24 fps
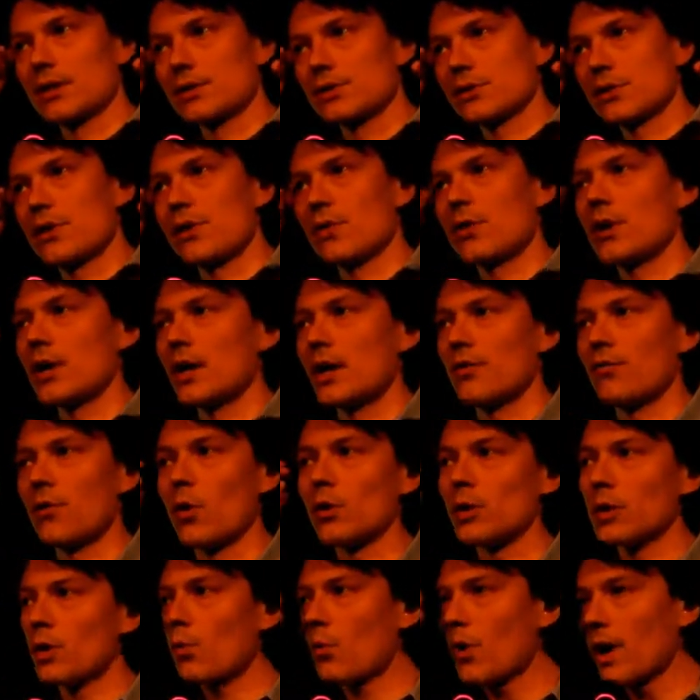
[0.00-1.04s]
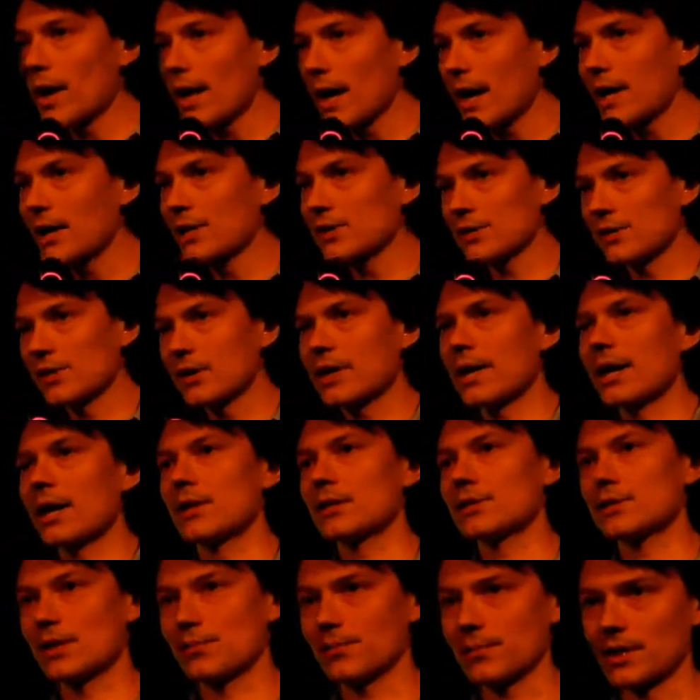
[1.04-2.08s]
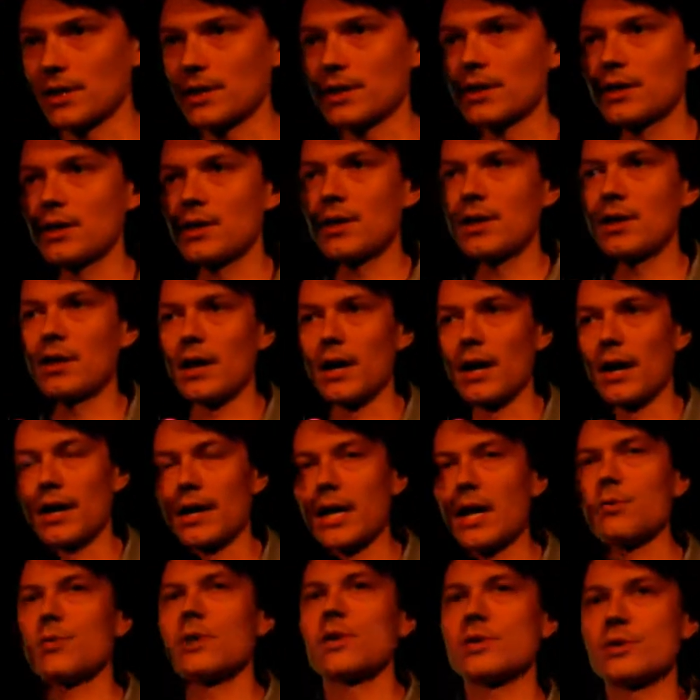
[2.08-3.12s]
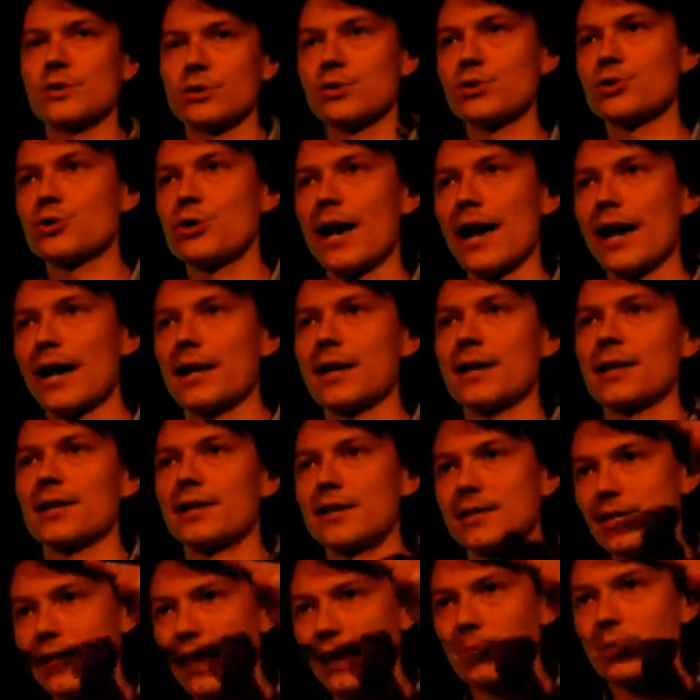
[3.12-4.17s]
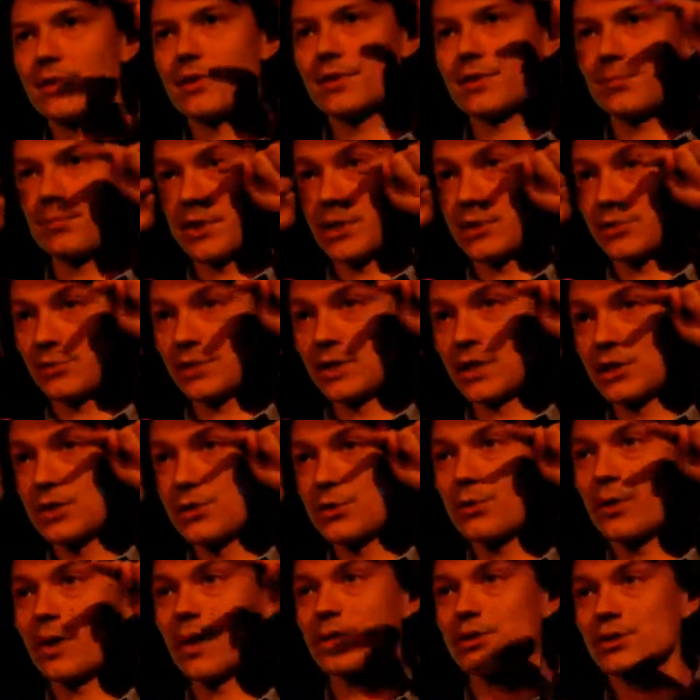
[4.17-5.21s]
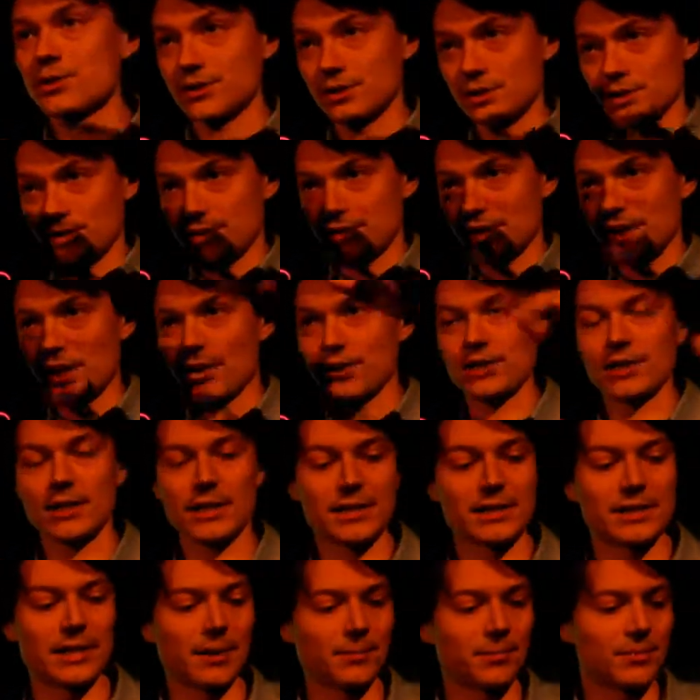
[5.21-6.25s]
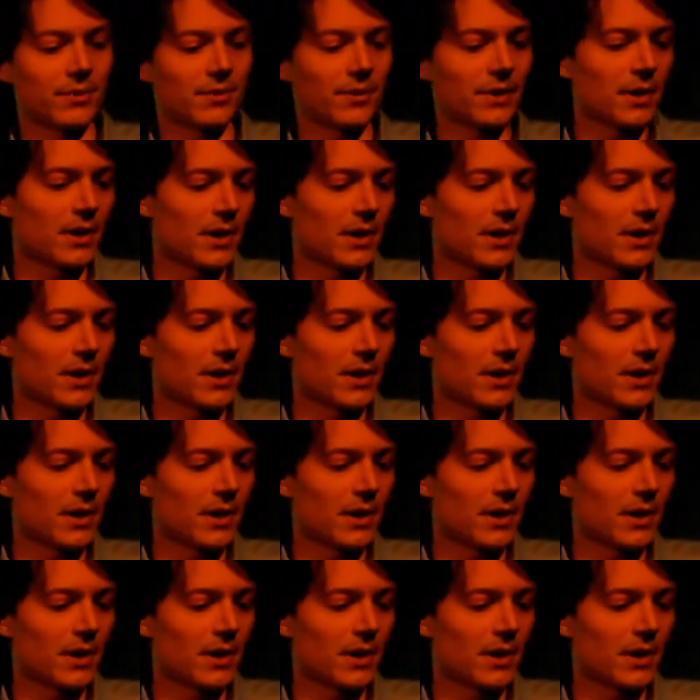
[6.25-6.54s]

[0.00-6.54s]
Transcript: So if only one eye is looking at something, can we still track the depth, because we need two eyes to calculate depth?